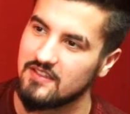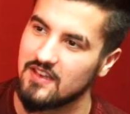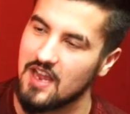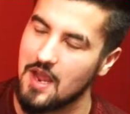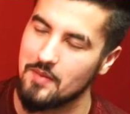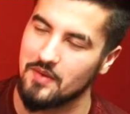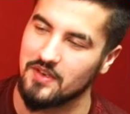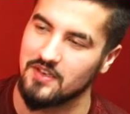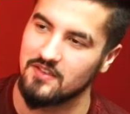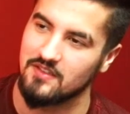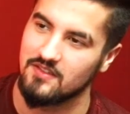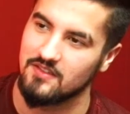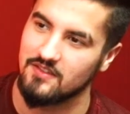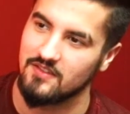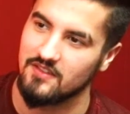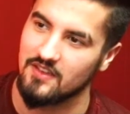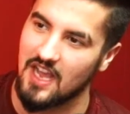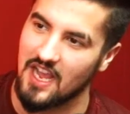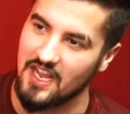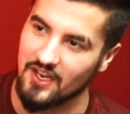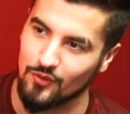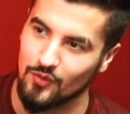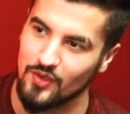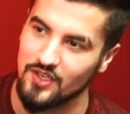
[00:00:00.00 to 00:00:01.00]
I mean,
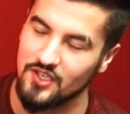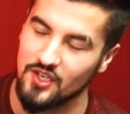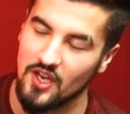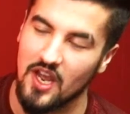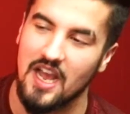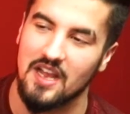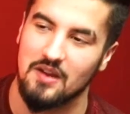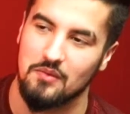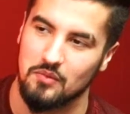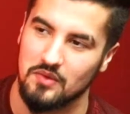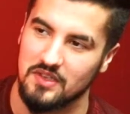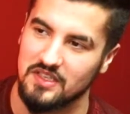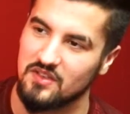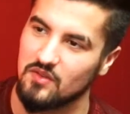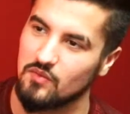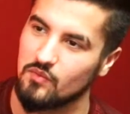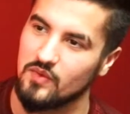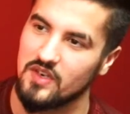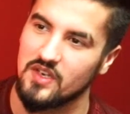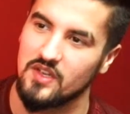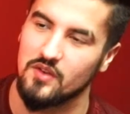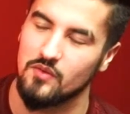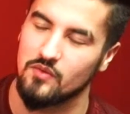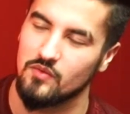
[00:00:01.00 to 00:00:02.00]
I agree too. I was a
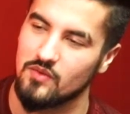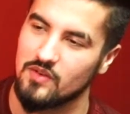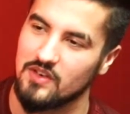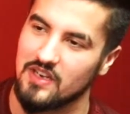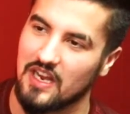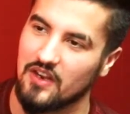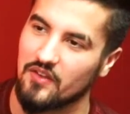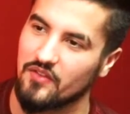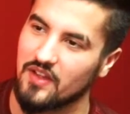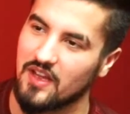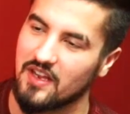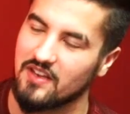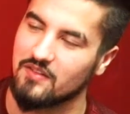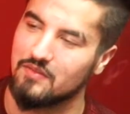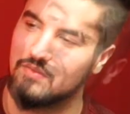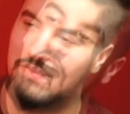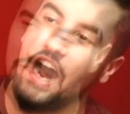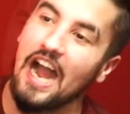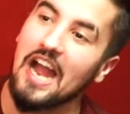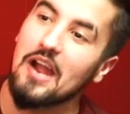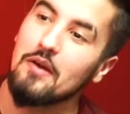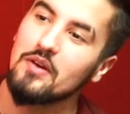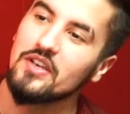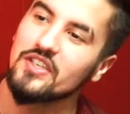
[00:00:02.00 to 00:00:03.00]
really, I don't think,
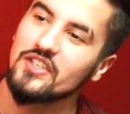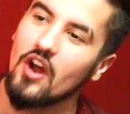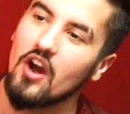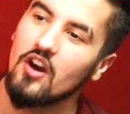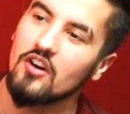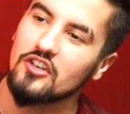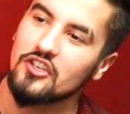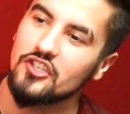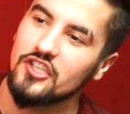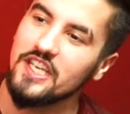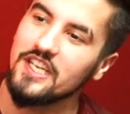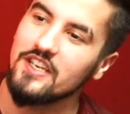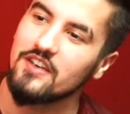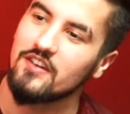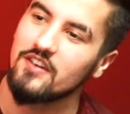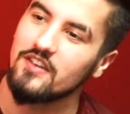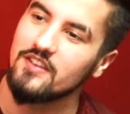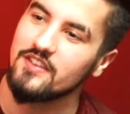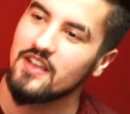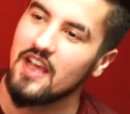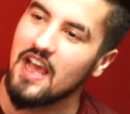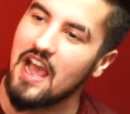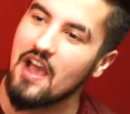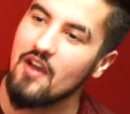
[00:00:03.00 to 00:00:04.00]
I, I wish all
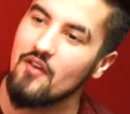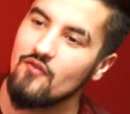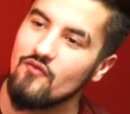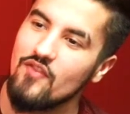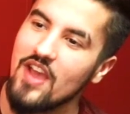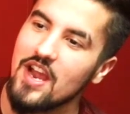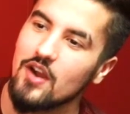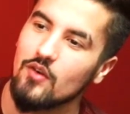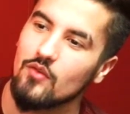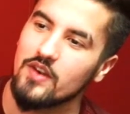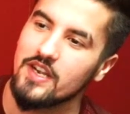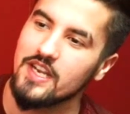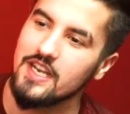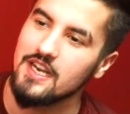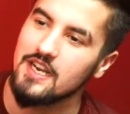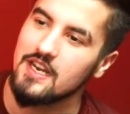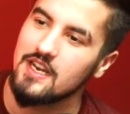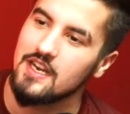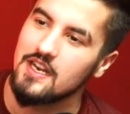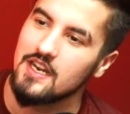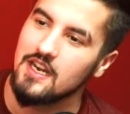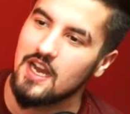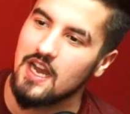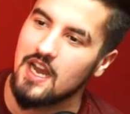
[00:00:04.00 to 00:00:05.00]
cheaters a very
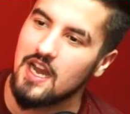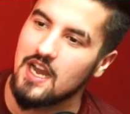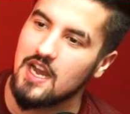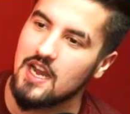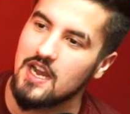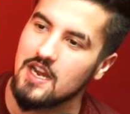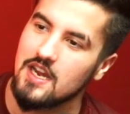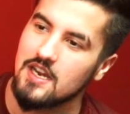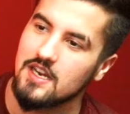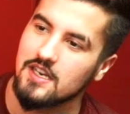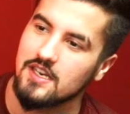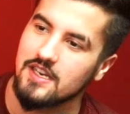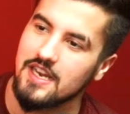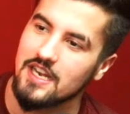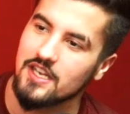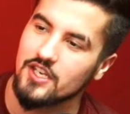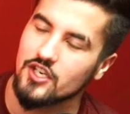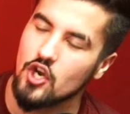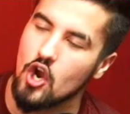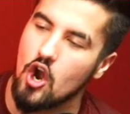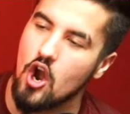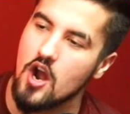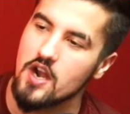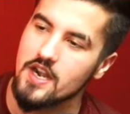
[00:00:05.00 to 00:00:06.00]
uh, get
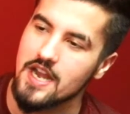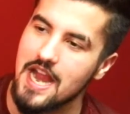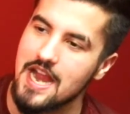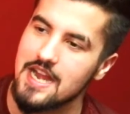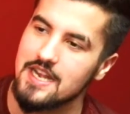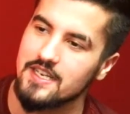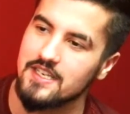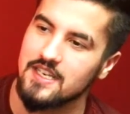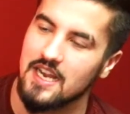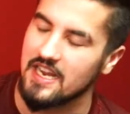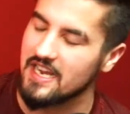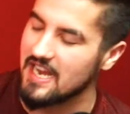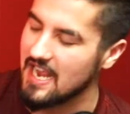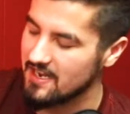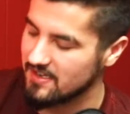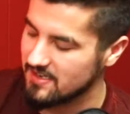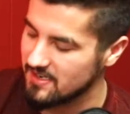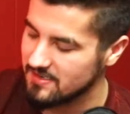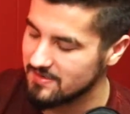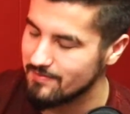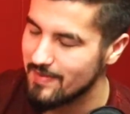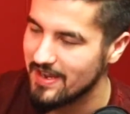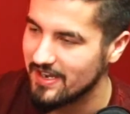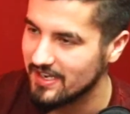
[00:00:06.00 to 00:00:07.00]
caught and, yeah, it
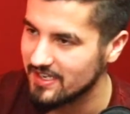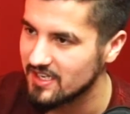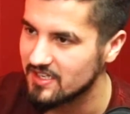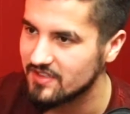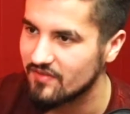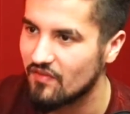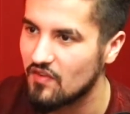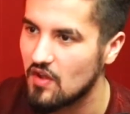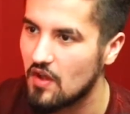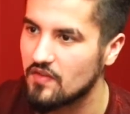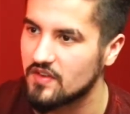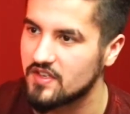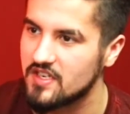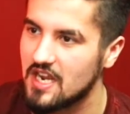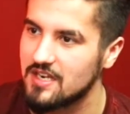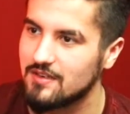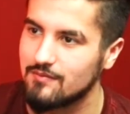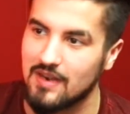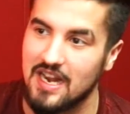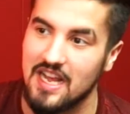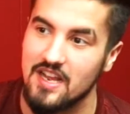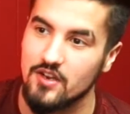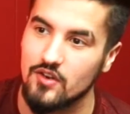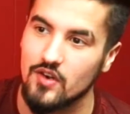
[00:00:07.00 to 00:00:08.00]
doesn't make, it doesn't fall off the tongue,
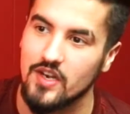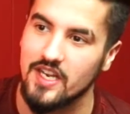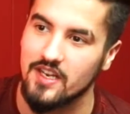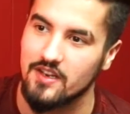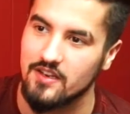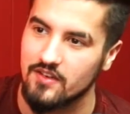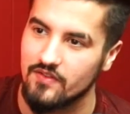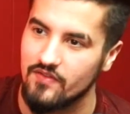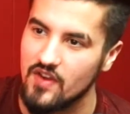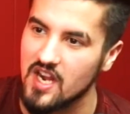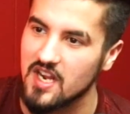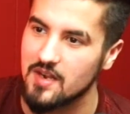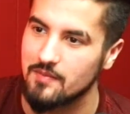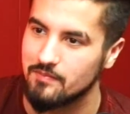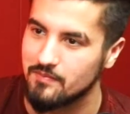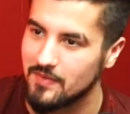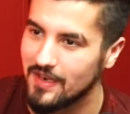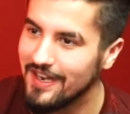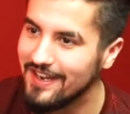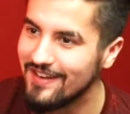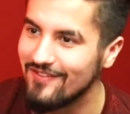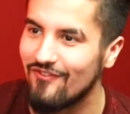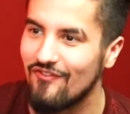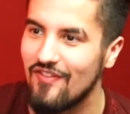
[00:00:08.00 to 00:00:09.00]
but I agree. Fuck them,
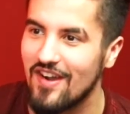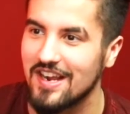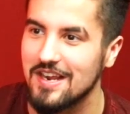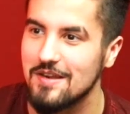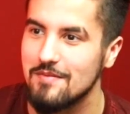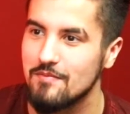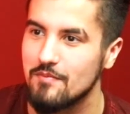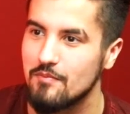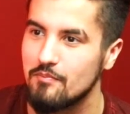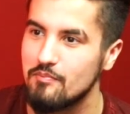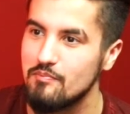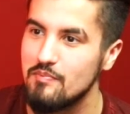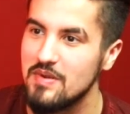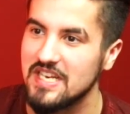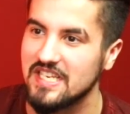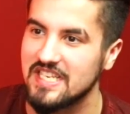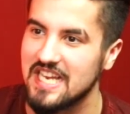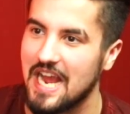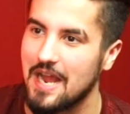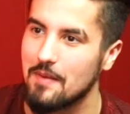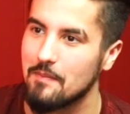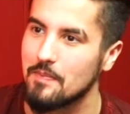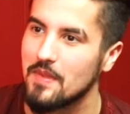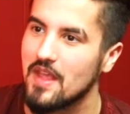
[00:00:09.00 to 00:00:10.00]
fuck them big
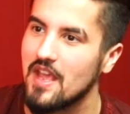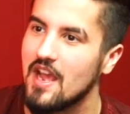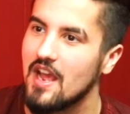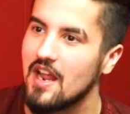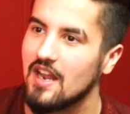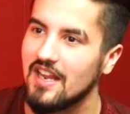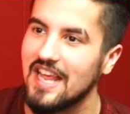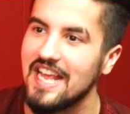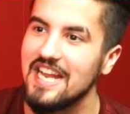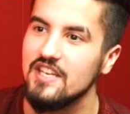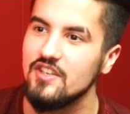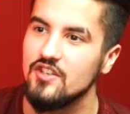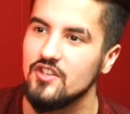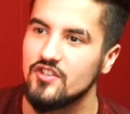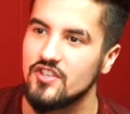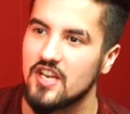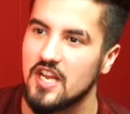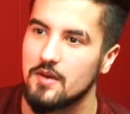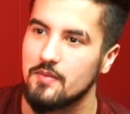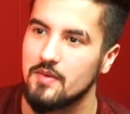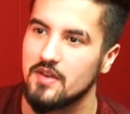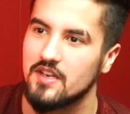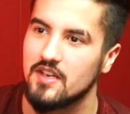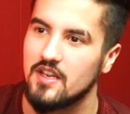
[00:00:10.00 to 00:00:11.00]
time. Ladies and
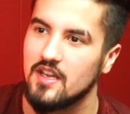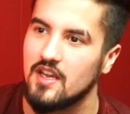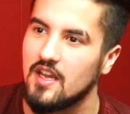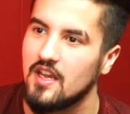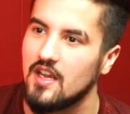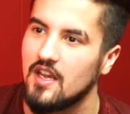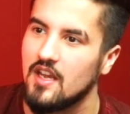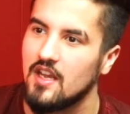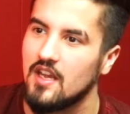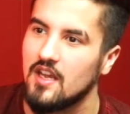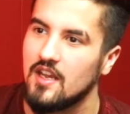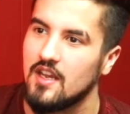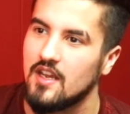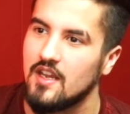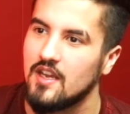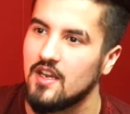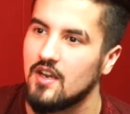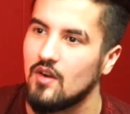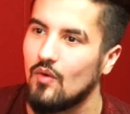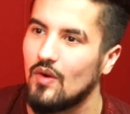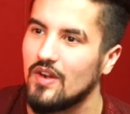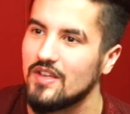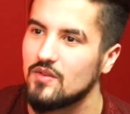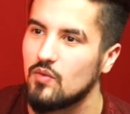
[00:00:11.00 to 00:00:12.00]
gentlemen,
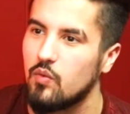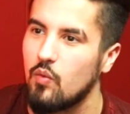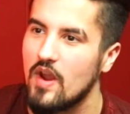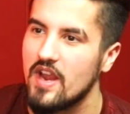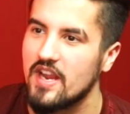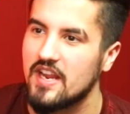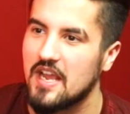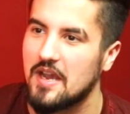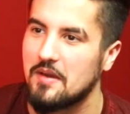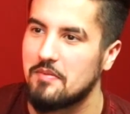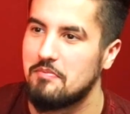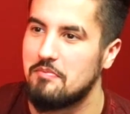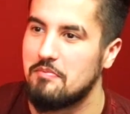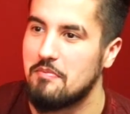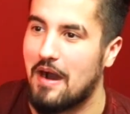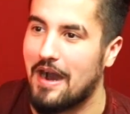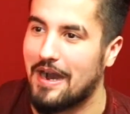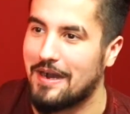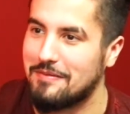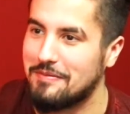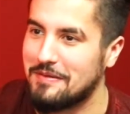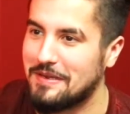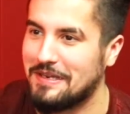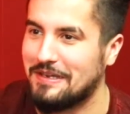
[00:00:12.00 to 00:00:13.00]
what's Wake Up
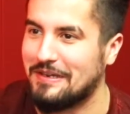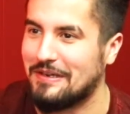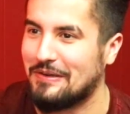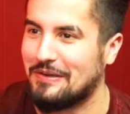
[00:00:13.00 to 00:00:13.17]
Mommy?